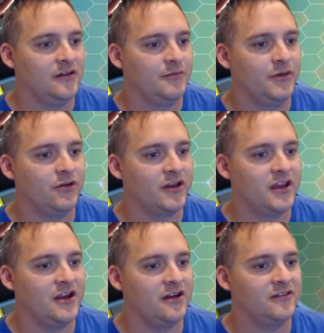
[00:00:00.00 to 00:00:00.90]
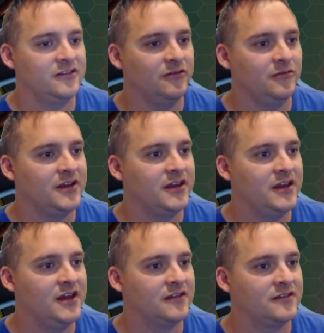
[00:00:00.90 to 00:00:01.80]
Pokégear, see what we
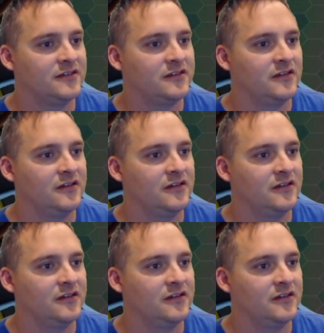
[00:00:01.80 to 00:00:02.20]
get.